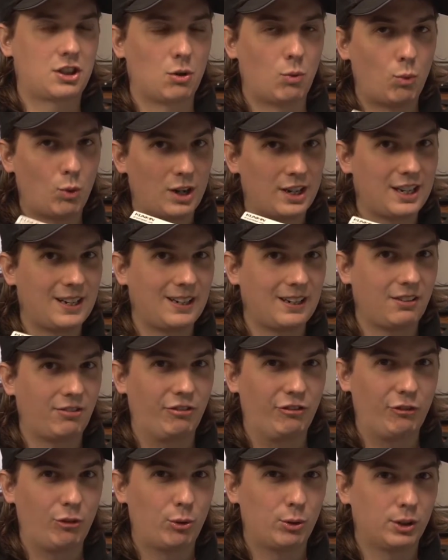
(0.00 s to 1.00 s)

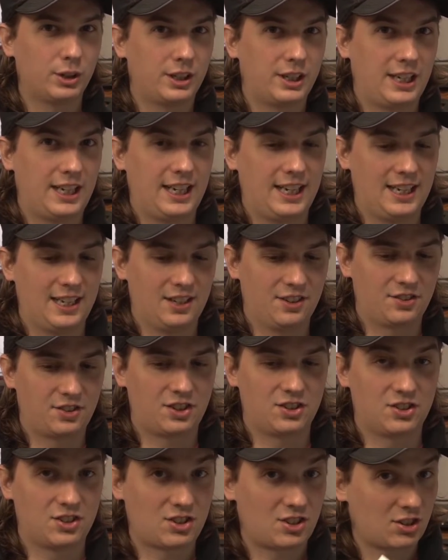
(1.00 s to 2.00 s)
184 has,
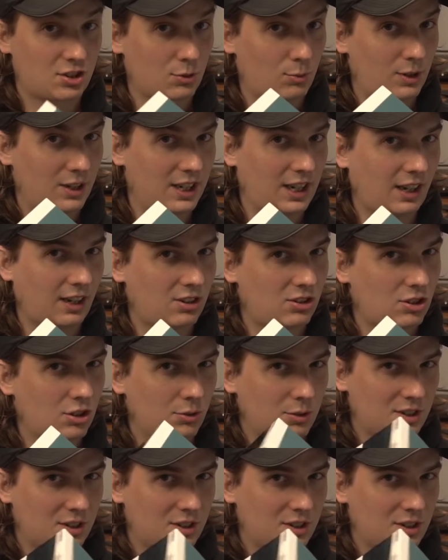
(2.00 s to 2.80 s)
because this is the 182.